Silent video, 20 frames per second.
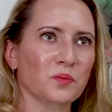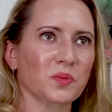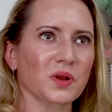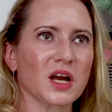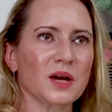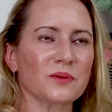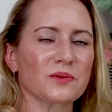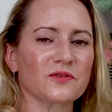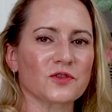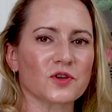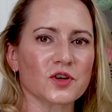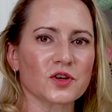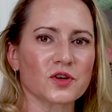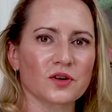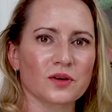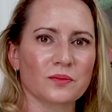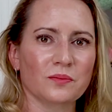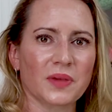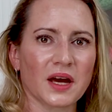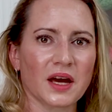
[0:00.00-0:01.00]
apply before you
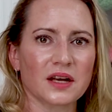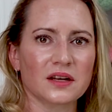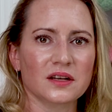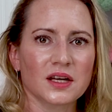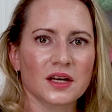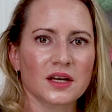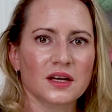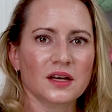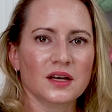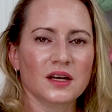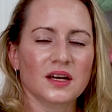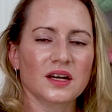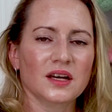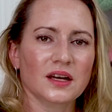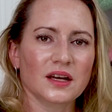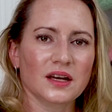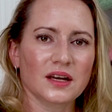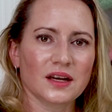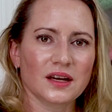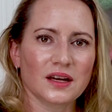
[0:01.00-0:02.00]
go to bed,
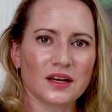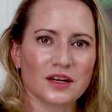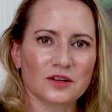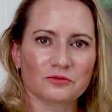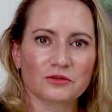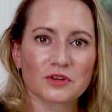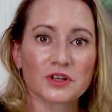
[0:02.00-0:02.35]
and